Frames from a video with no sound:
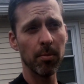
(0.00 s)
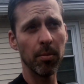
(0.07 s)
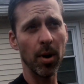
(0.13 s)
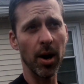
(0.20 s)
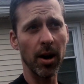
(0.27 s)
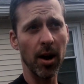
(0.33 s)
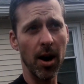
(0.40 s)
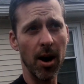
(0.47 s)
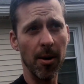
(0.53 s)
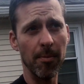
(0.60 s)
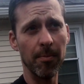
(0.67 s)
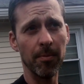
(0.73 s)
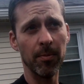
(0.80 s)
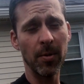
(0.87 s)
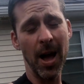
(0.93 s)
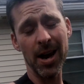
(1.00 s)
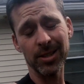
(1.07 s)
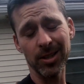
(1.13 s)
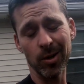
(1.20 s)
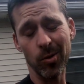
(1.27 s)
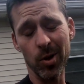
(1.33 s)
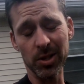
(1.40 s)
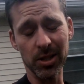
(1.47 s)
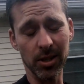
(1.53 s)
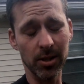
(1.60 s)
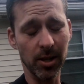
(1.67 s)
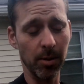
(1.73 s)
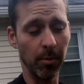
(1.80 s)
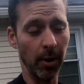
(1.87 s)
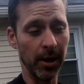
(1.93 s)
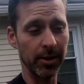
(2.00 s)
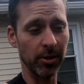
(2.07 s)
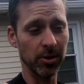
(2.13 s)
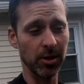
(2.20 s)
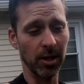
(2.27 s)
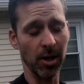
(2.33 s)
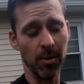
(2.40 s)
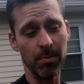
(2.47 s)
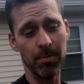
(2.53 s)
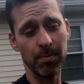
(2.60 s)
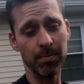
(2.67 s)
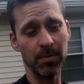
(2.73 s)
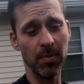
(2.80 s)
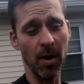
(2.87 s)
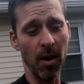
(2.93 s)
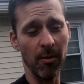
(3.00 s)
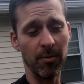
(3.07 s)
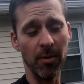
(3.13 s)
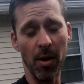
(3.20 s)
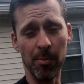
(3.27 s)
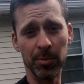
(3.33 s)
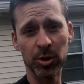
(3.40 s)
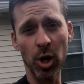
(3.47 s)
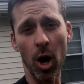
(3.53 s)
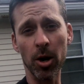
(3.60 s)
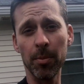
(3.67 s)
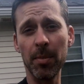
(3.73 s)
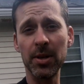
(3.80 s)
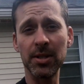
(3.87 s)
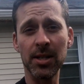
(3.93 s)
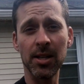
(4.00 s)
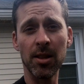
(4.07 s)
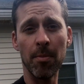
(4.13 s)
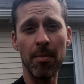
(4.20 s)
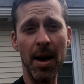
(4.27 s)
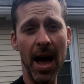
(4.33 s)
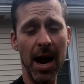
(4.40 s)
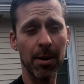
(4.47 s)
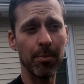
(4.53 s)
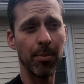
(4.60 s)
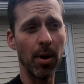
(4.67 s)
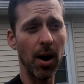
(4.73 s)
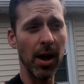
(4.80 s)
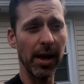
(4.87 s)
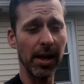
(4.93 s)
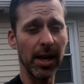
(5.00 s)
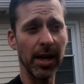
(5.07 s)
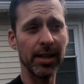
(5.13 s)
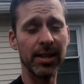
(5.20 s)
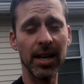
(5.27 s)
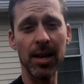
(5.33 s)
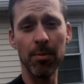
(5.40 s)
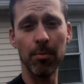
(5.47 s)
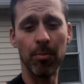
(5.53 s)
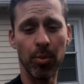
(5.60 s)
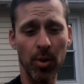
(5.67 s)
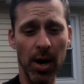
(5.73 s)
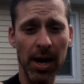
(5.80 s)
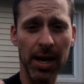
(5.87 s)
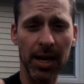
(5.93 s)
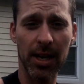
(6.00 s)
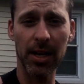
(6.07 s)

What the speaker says: But actually it wasn't a clean break. There's like a chunk missing in the back, but it didn't break